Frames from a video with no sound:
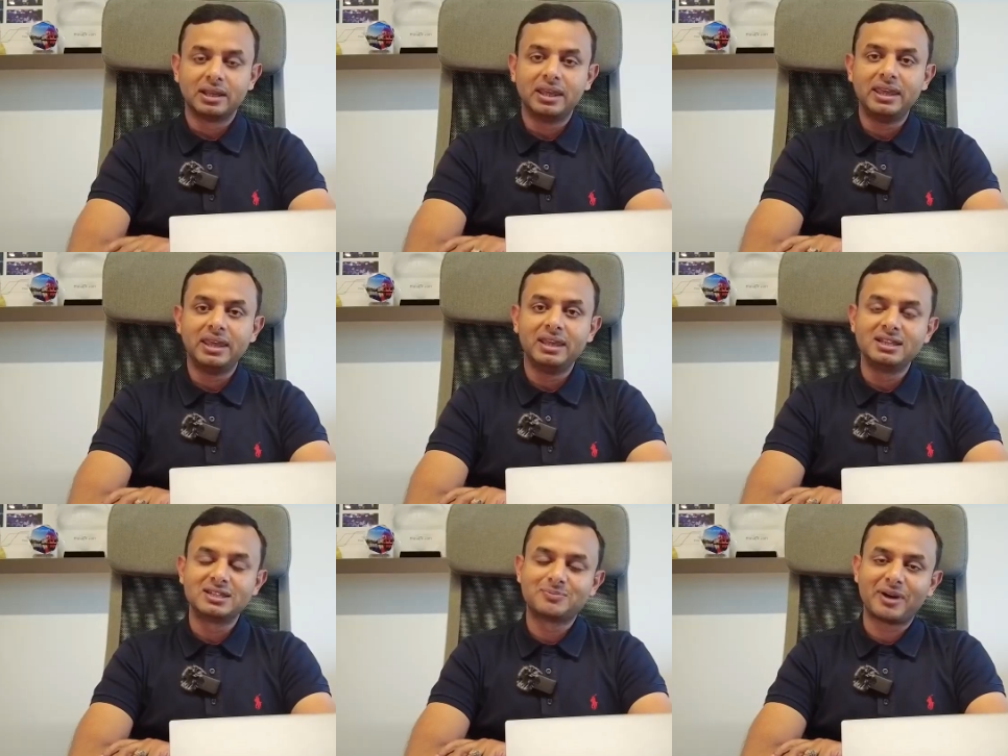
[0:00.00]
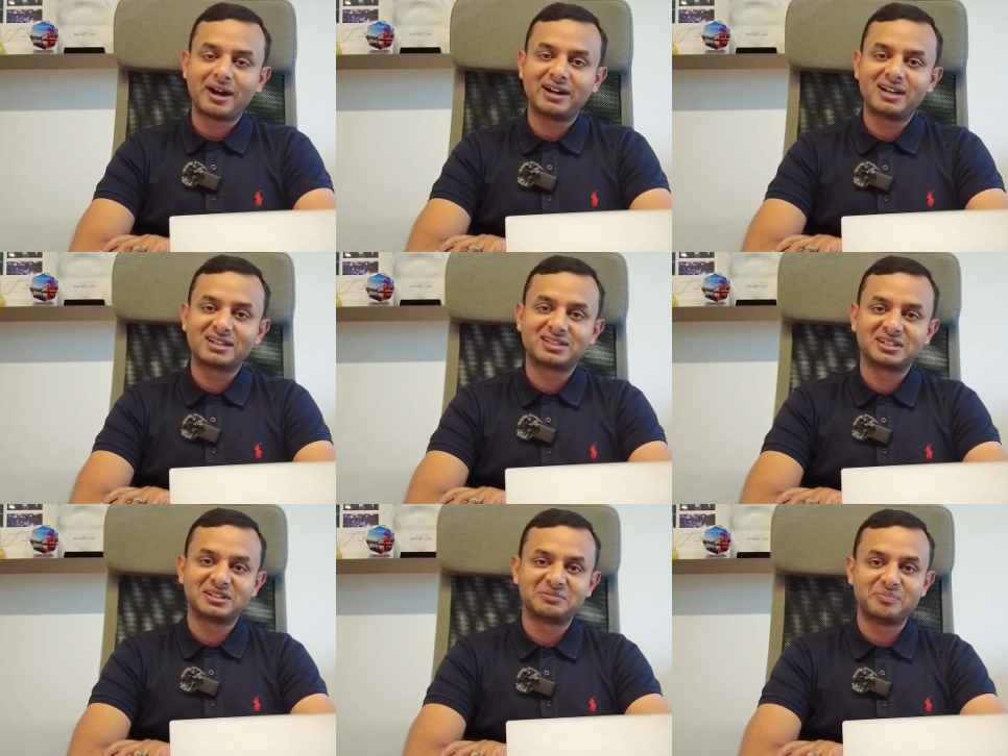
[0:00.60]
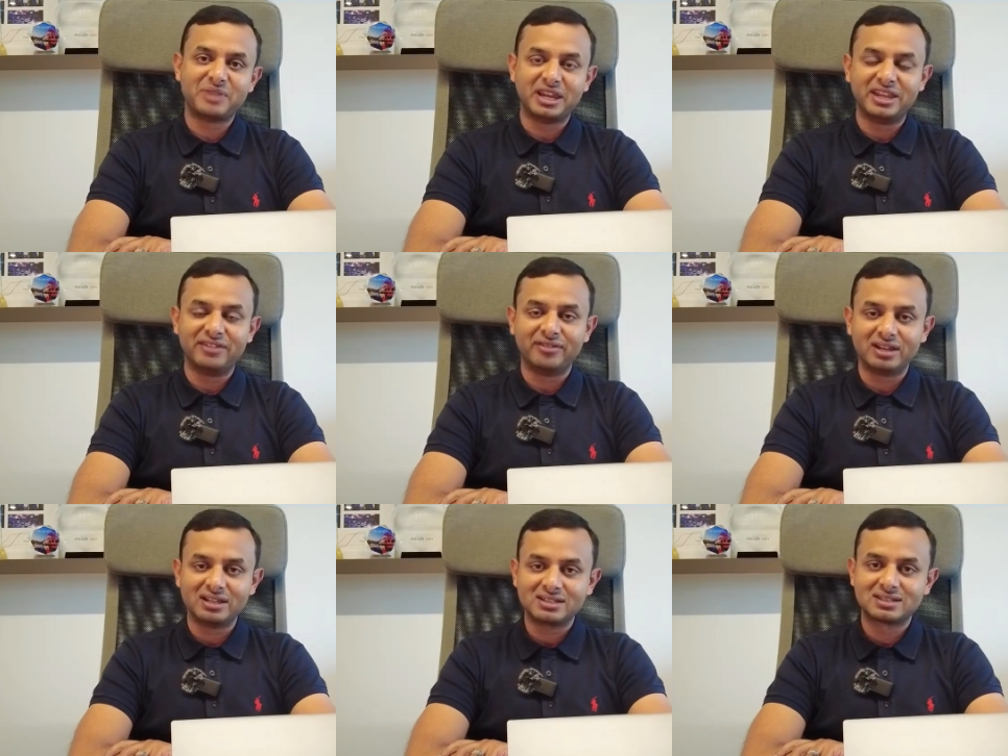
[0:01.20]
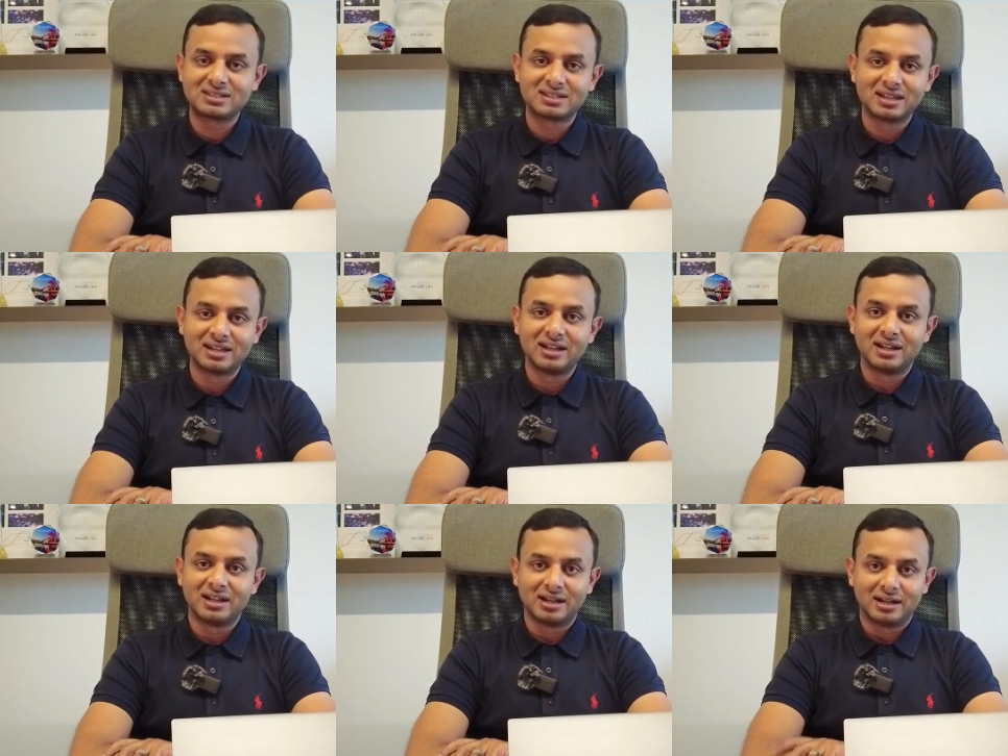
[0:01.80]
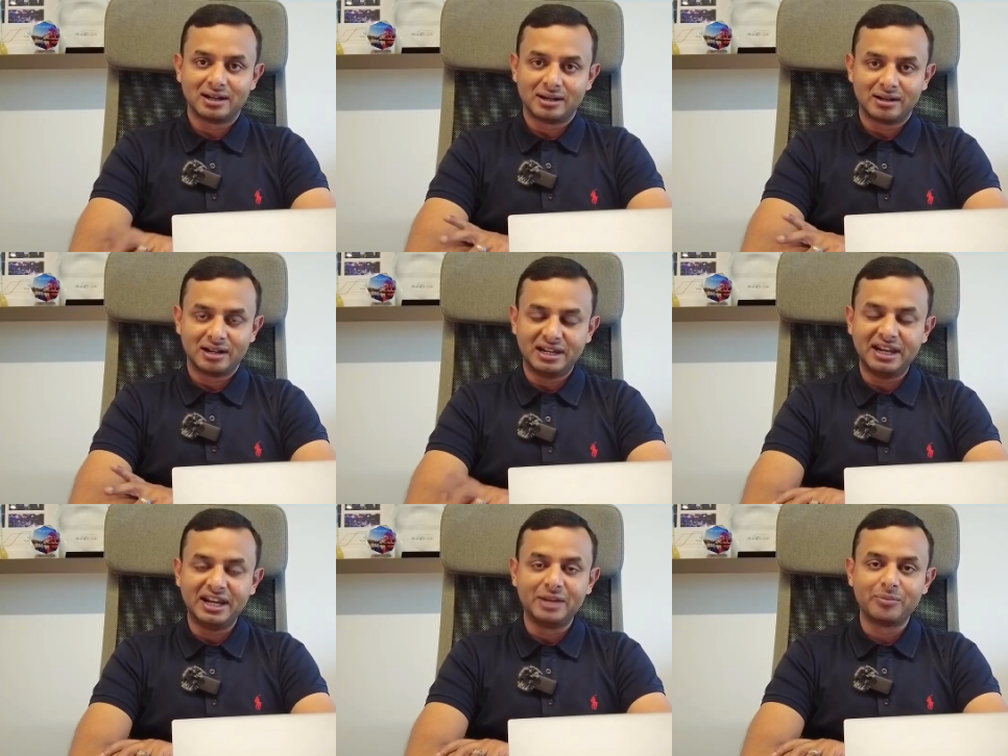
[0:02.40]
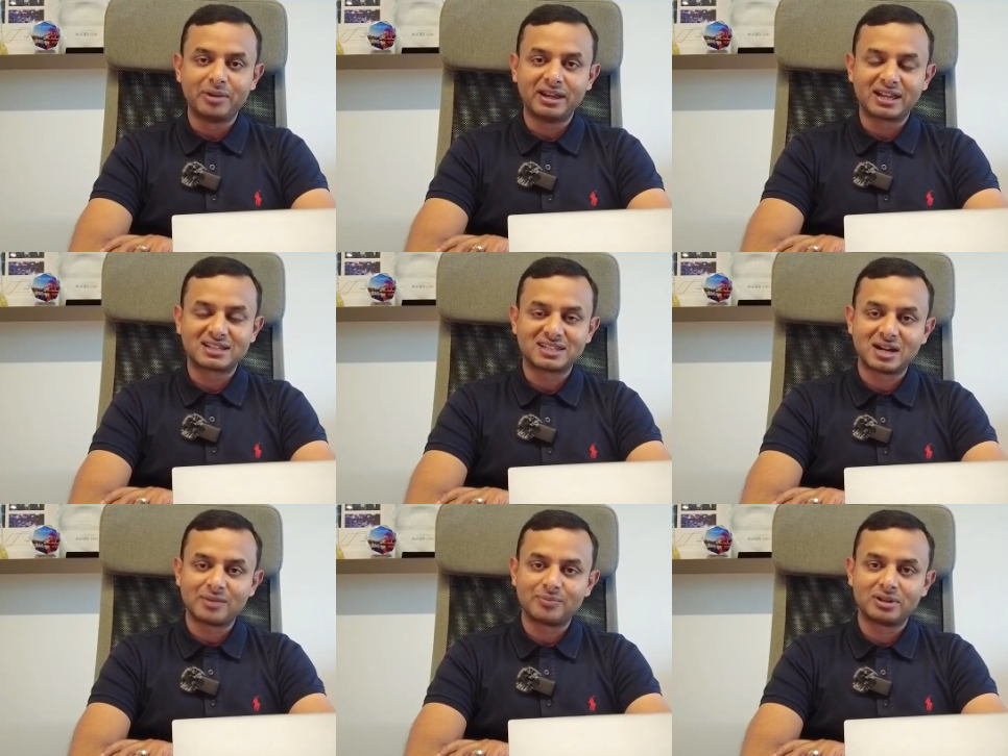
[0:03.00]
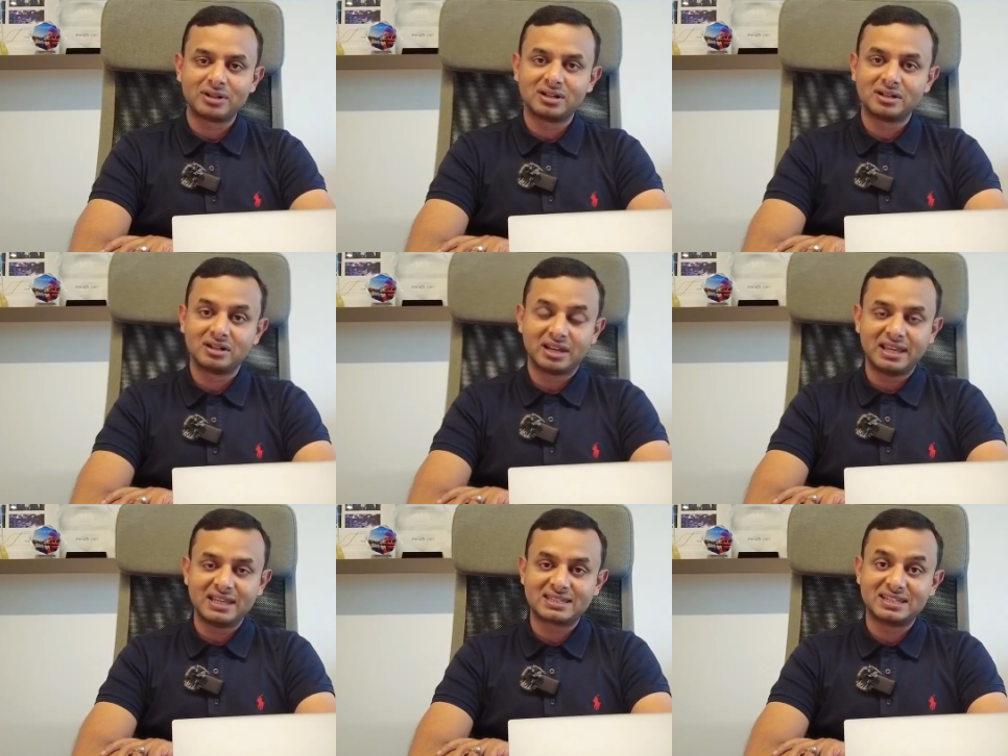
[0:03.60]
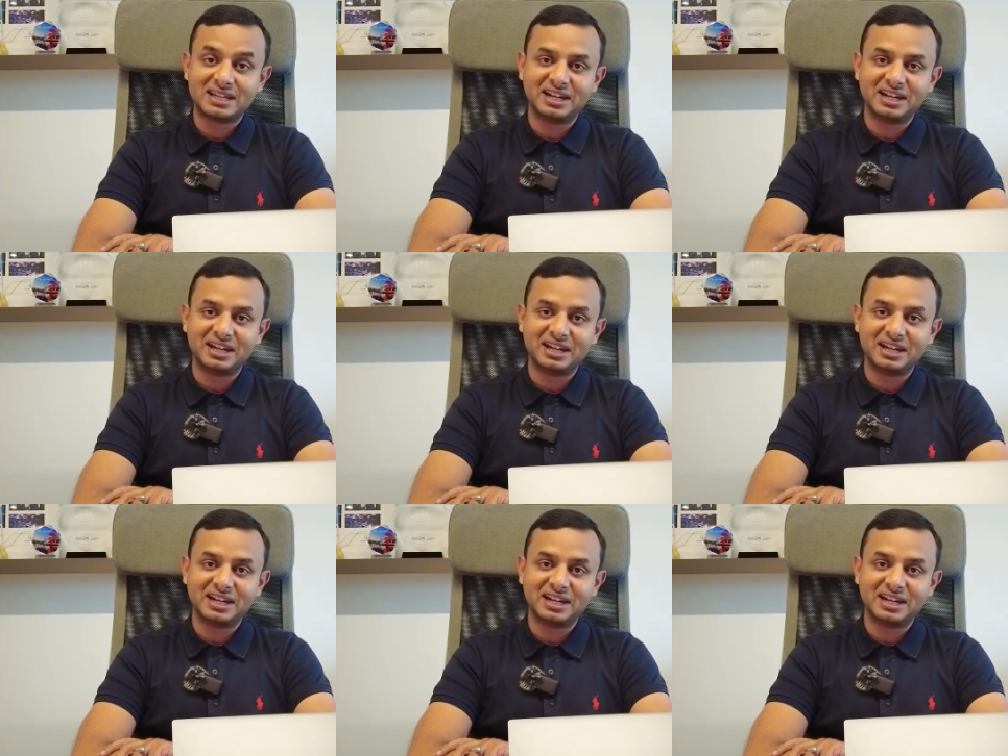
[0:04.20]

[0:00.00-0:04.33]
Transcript: He inspired us in many ways. Leading by example, his